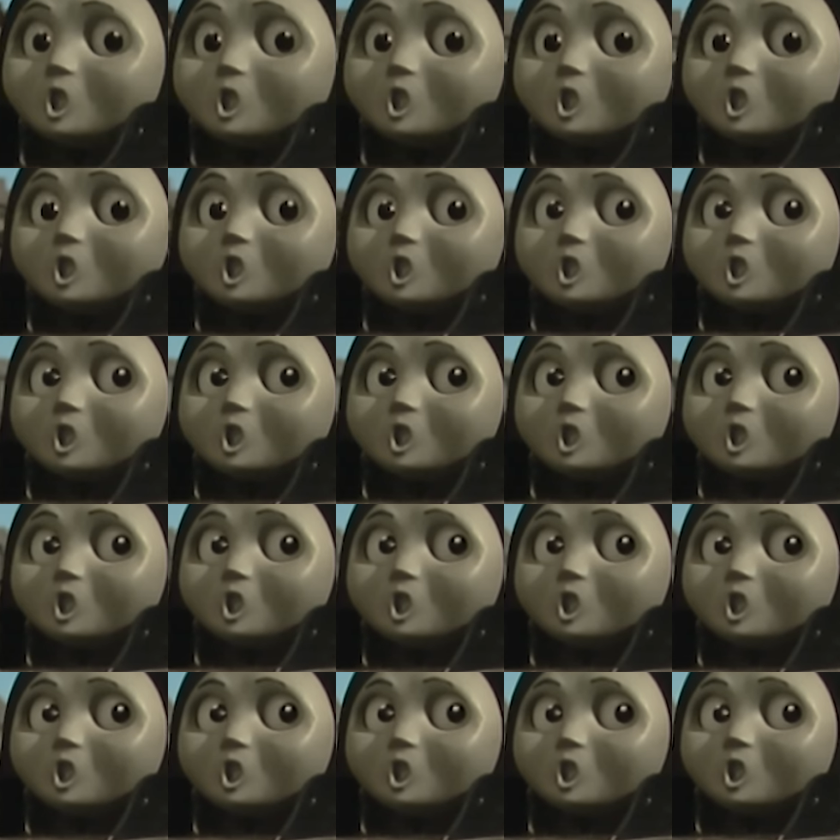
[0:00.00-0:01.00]

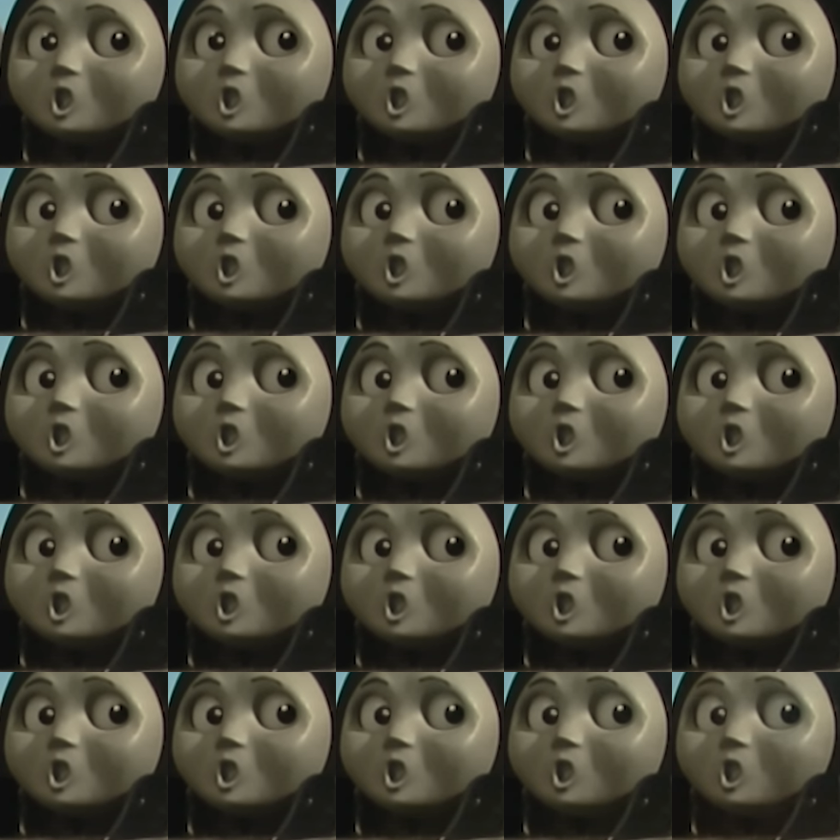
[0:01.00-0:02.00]
Nobody speaks.